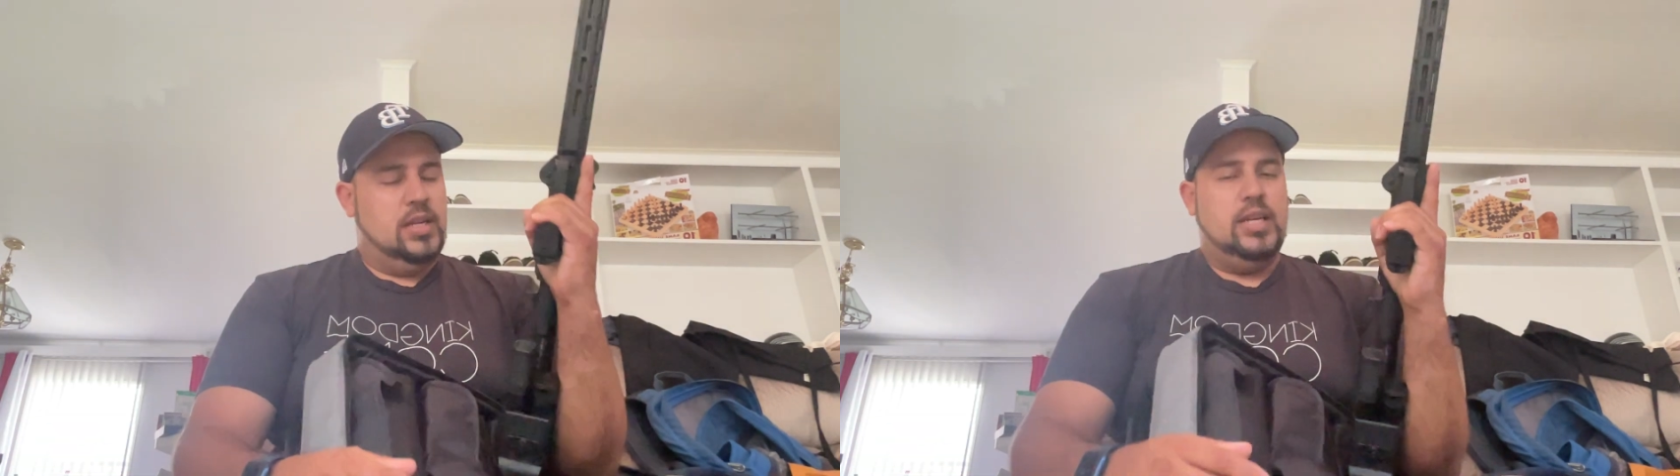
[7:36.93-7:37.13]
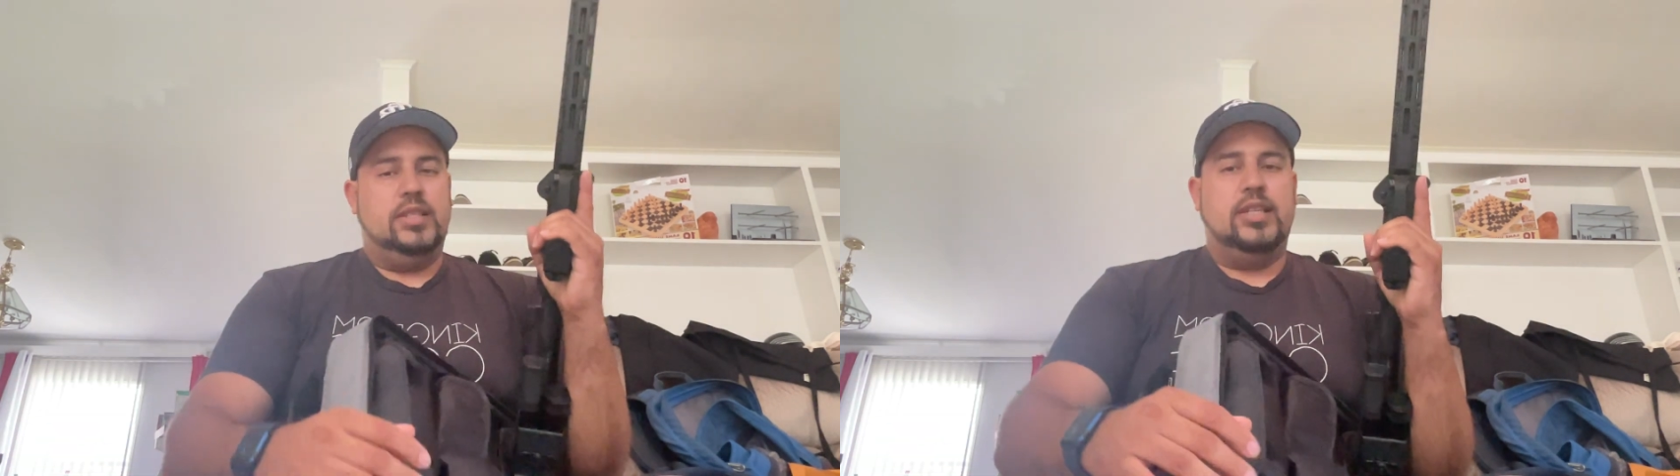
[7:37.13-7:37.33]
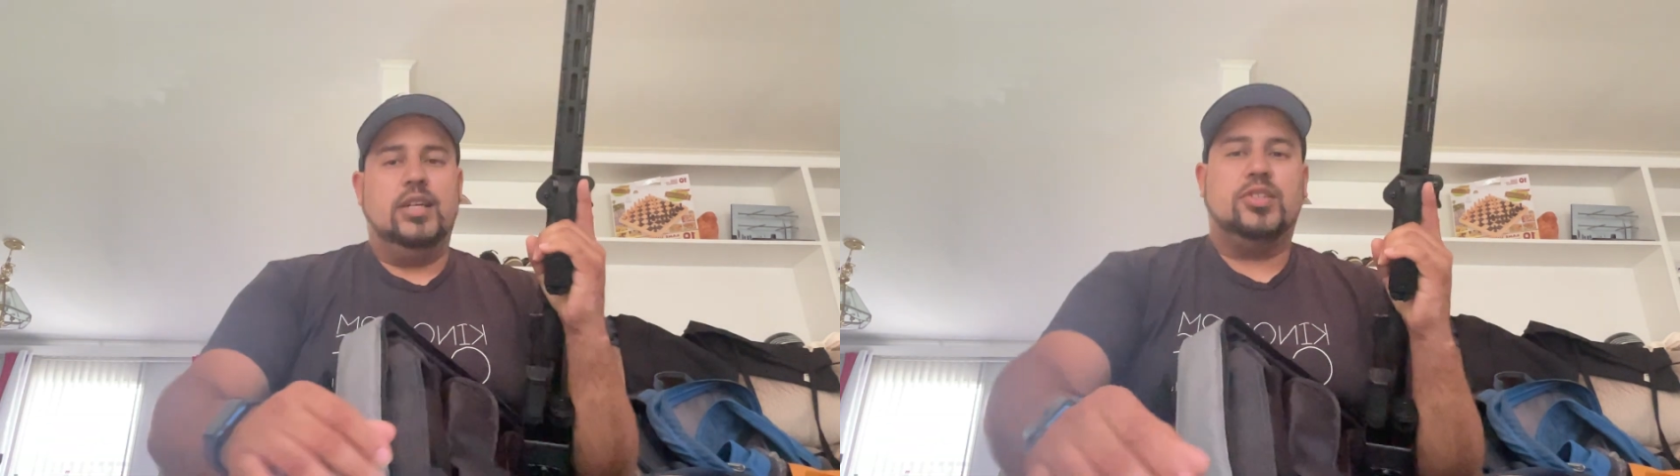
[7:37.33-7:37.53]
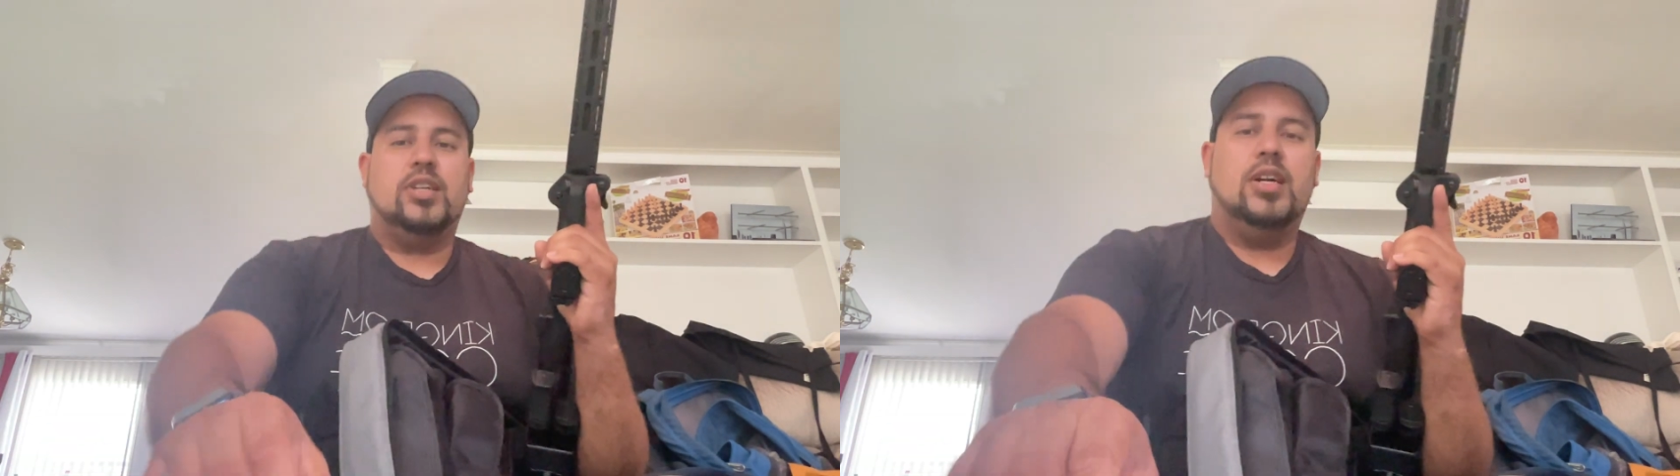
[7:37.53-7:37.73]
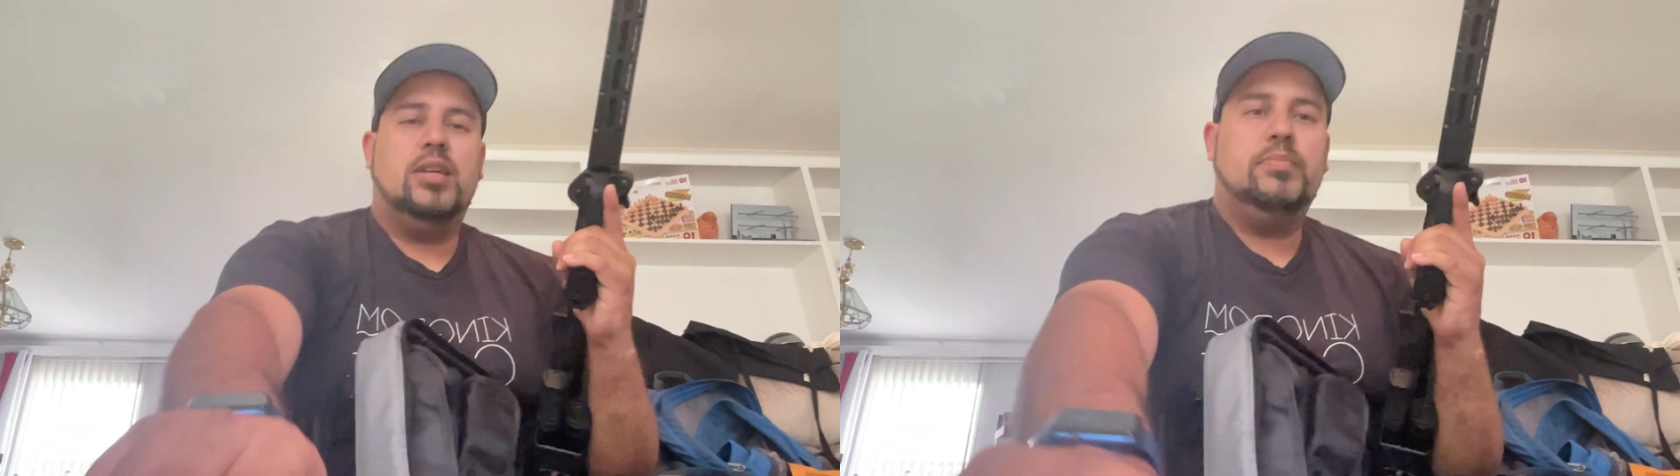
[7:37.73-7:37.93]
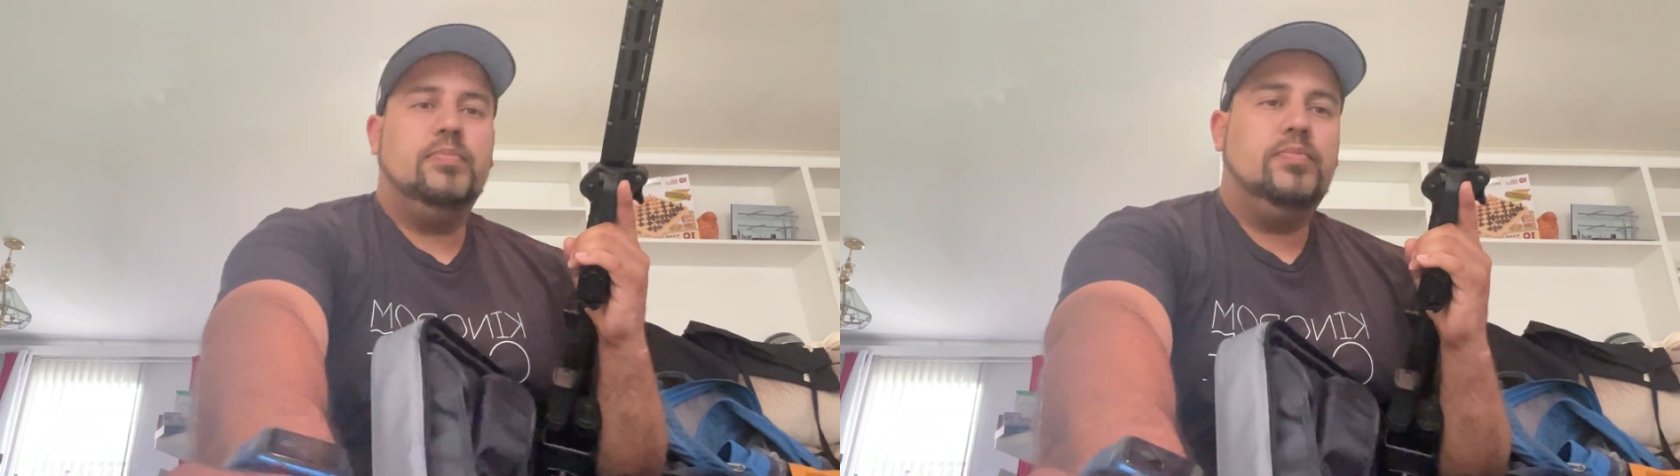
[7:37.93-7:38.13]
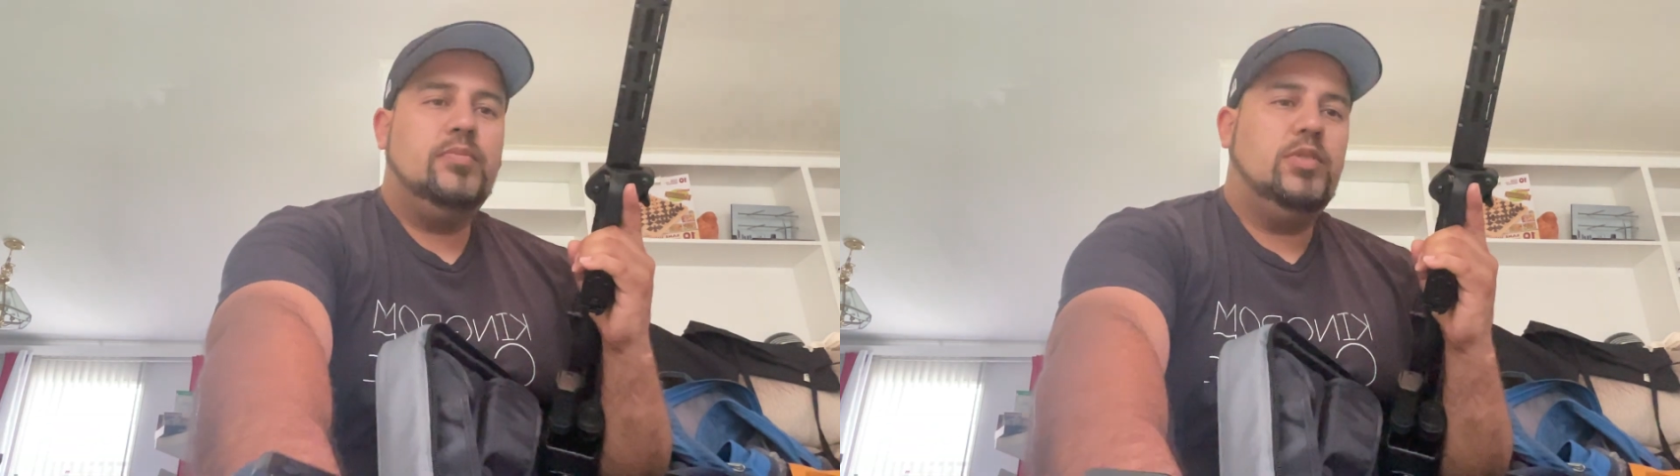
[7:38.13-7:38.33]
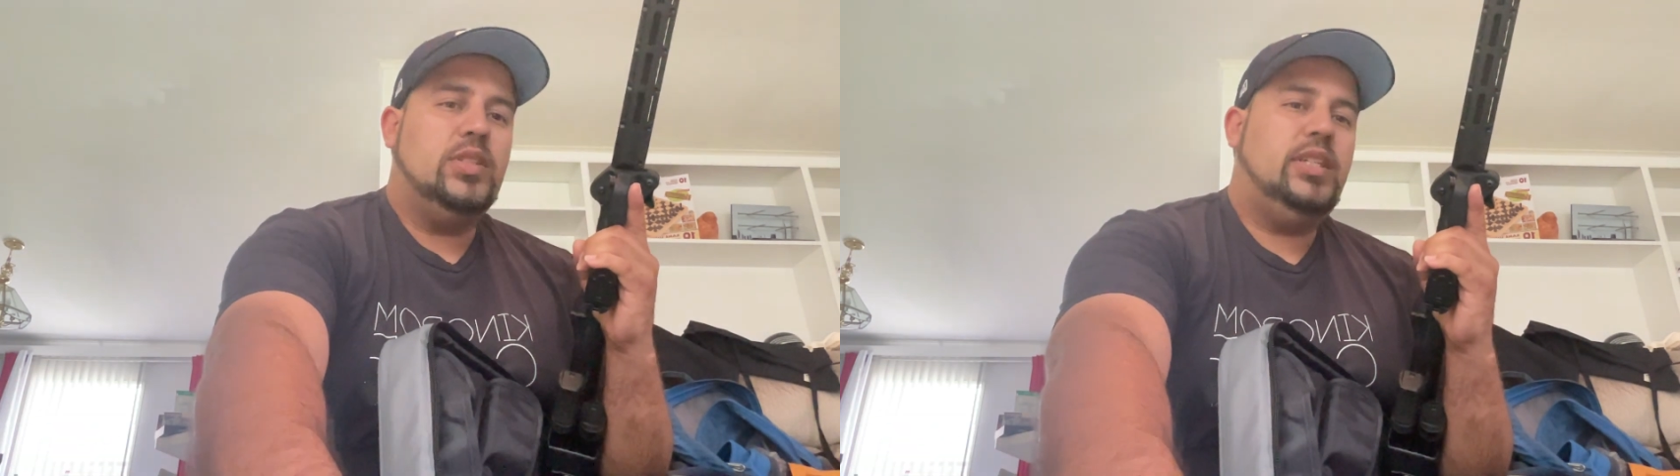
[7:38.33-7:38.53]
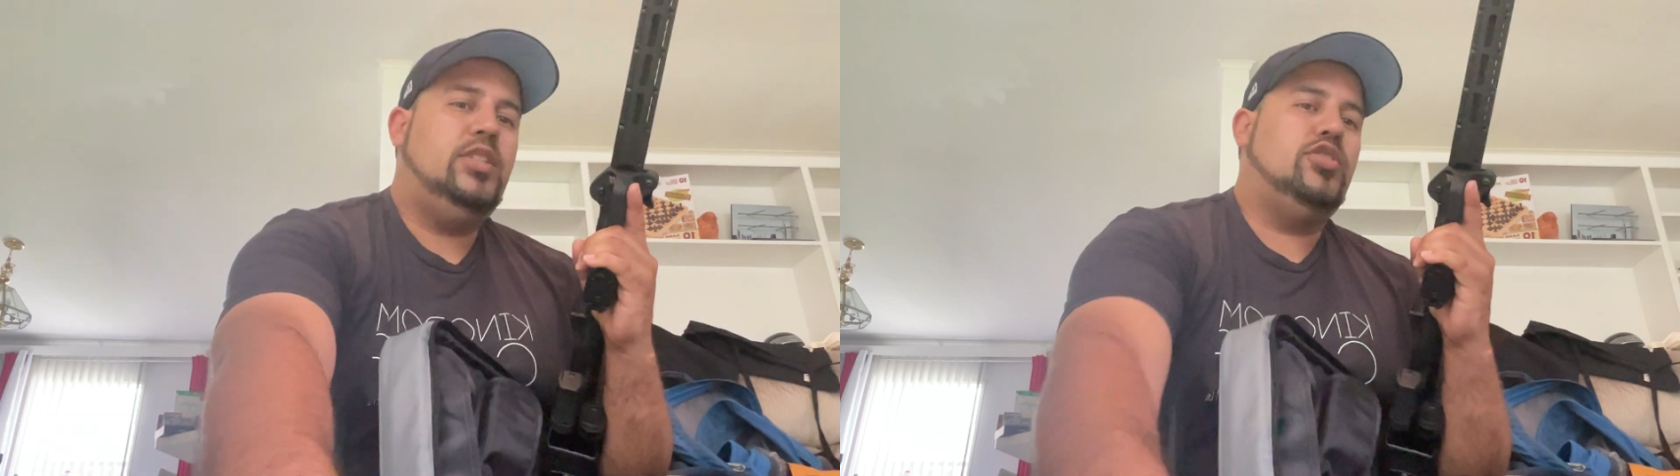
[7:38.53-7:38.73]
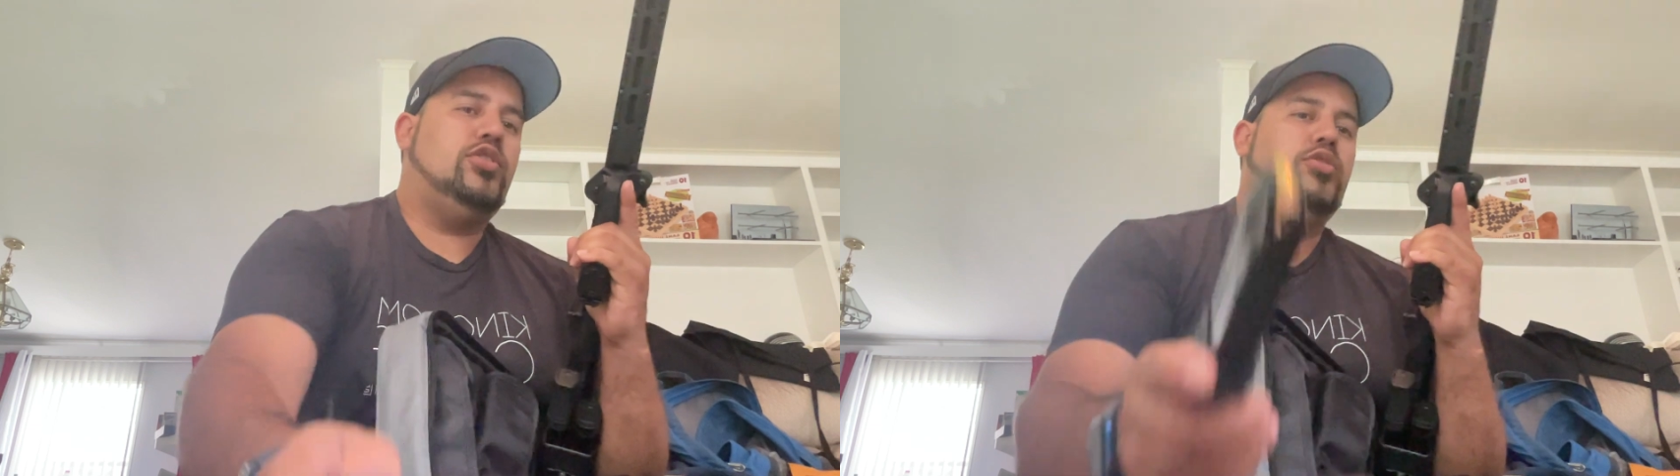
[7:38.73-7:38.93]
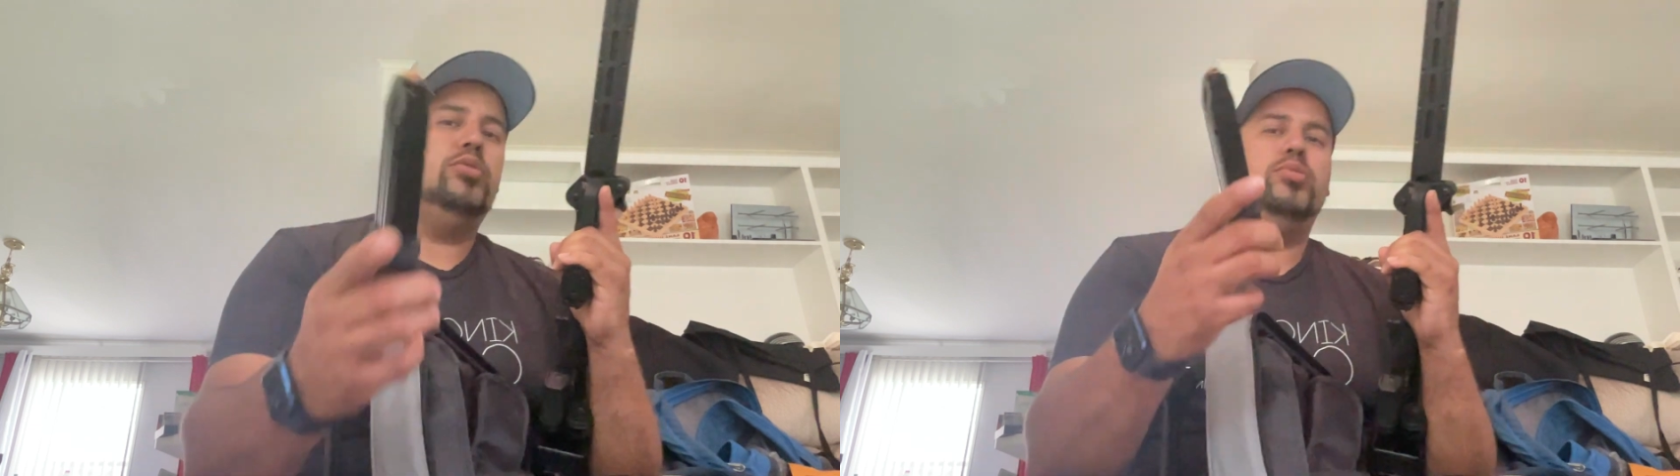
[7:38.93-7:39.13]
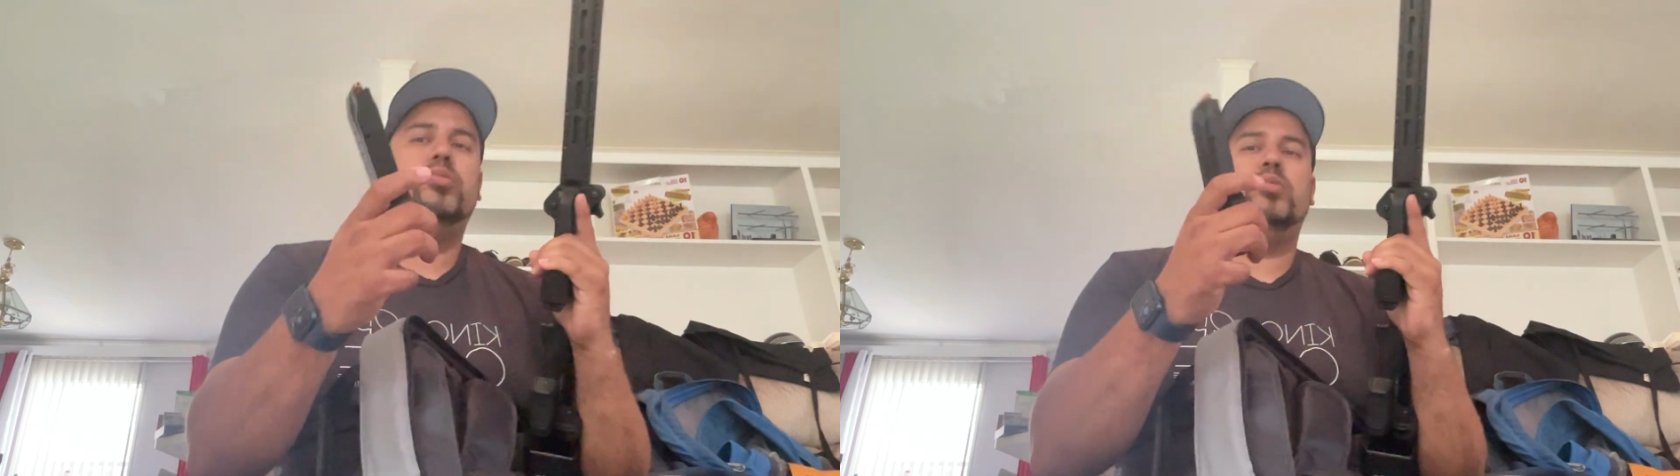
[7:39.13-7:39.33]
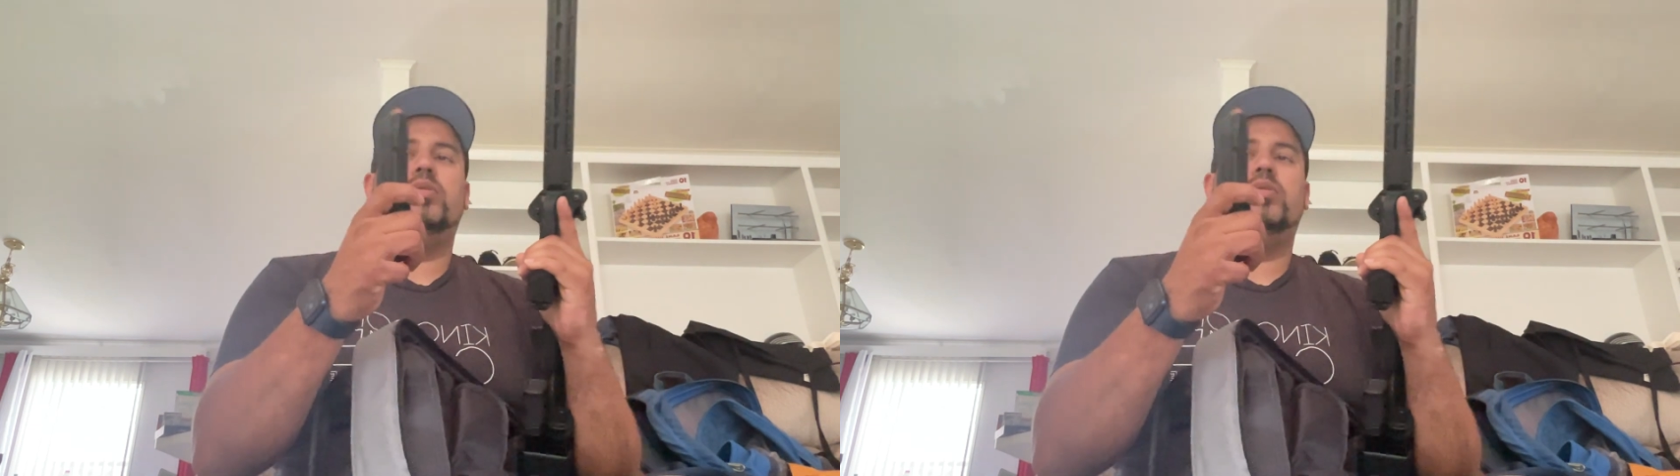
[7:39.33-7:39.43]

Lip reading: it does come with these two.